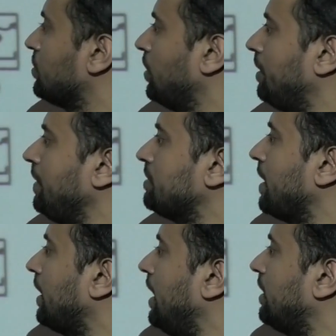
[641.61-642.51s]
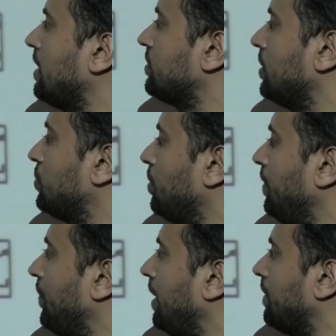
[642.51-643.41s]
so it means my correct answer should
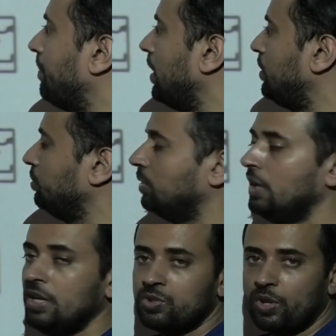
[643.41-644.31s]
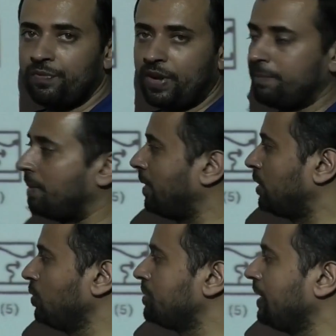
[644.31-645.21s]
be frame number 2 so if frame number
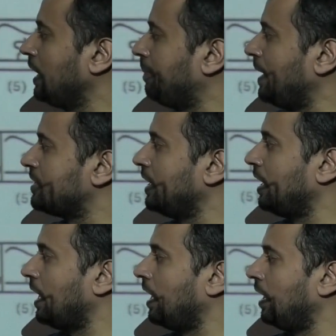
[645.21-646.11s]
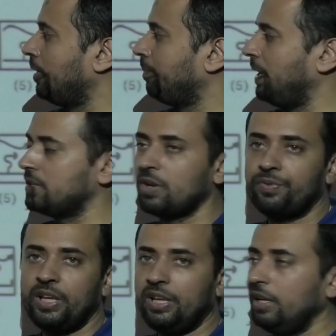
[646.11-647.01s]
2 is being replaced in uh, place of d